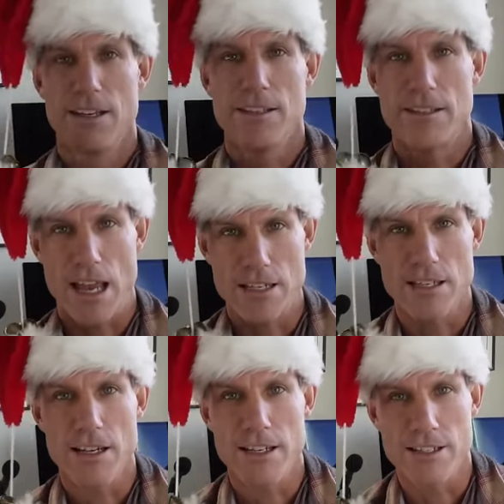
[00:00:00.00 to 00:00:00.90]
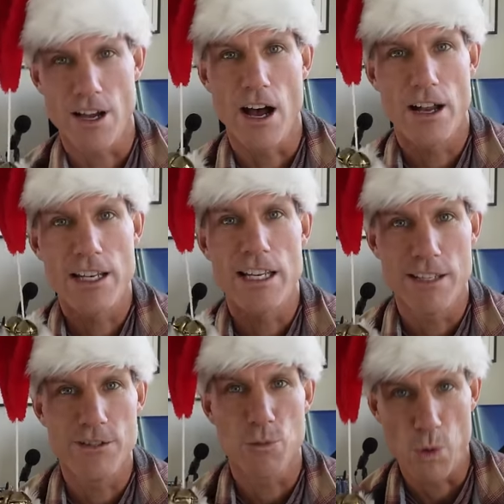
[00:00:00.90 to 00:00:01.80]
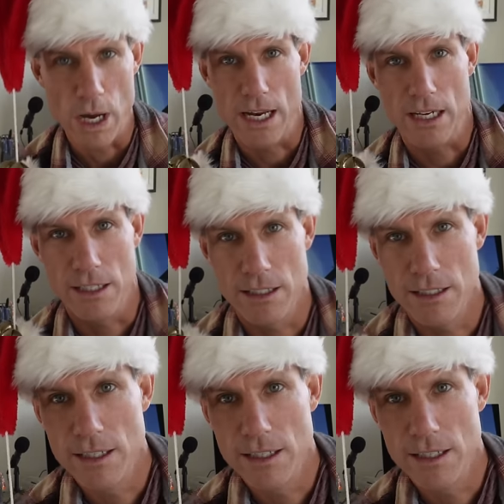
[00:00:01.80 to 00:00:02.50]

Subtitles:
Santa is on his way.